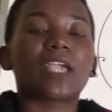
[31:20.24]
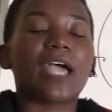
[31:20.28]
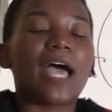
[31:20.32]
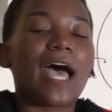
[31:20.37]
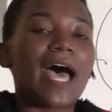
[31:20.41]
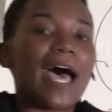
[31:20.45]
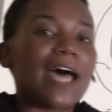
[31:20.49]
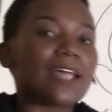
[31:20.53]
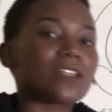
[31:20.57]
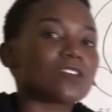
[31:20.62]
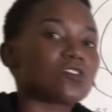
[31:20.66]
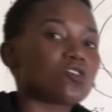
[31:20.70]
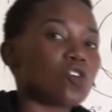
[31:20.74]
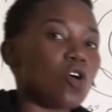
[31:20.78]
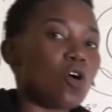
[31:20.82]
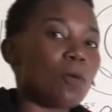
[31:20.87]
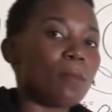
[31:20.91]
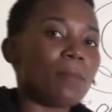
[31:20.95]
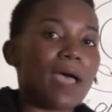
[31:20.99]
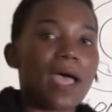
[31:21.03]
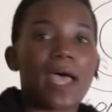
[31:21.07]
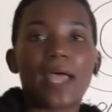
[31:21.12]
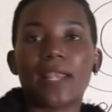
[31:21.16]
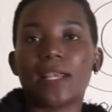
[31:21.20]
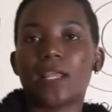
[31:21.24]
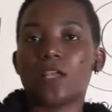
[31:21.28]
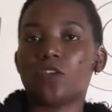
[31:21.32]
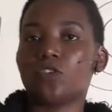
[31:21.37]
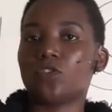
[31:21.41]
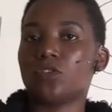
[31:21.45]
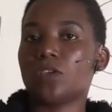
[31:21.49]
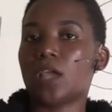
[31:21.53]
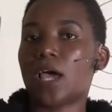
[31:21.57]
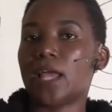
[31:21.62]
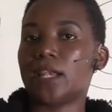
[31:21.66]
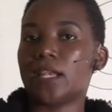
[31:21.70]
atom
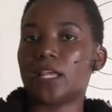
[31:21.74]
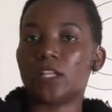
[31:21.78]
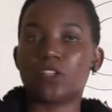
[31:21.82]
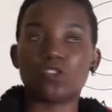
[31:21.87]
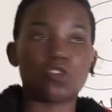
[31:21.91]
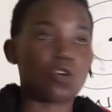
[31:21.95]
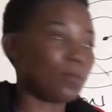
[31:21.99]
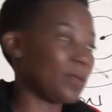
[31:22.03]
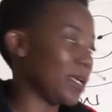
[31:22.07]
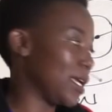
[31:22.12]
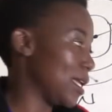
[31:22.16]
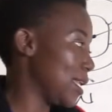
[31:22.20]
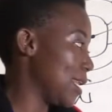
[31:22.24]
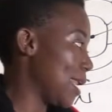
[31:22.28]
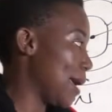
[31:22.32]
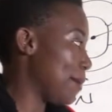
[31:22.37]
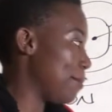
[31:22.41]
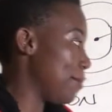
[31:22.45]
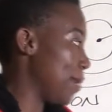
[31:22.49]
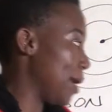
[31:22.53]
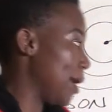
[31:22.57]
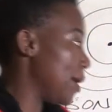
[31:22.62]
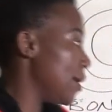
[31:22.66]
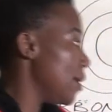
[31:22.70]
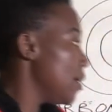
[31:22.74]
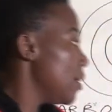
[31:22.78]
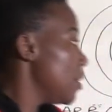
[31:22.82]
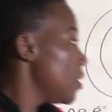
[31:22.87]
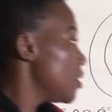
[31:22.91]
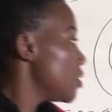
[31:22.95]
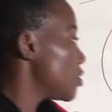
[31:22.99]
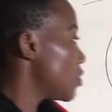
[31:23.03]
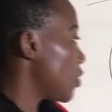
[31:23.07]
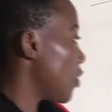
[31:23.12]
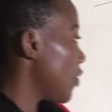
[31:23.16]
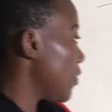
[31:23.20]
and atomic number.
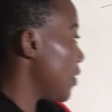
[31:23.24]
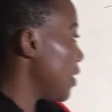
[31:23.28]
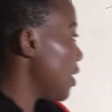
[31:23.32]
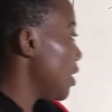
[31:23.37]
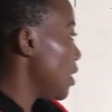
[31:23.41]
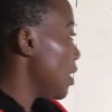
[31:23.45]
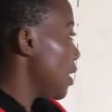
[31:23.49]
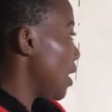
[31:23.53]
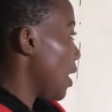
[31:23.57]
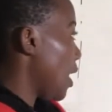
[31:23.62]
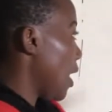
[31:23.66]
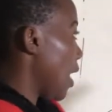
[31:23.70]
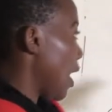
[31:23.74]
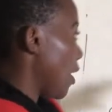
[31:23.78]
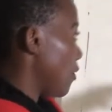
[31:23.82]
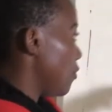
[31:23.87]
Sorry, I